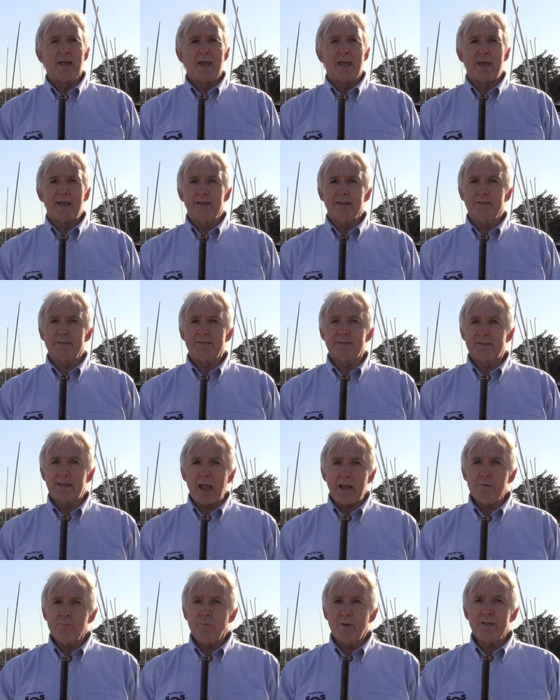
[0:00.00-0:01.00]
in
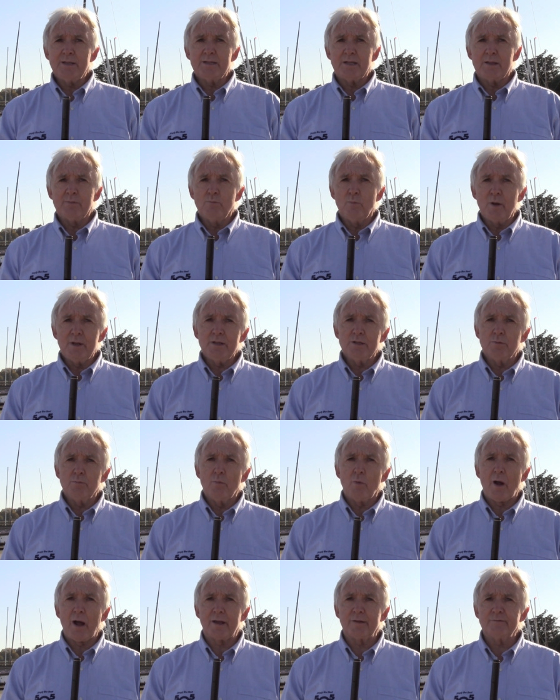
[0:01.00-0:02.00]
downwind in wind
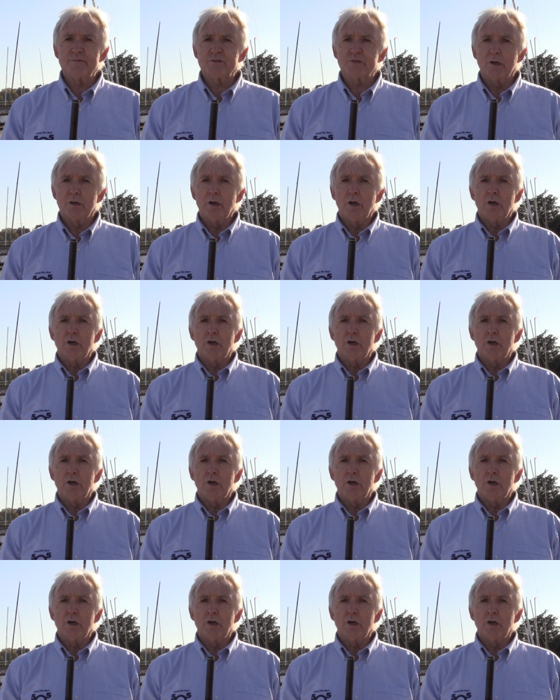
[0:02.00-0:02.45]
and waves,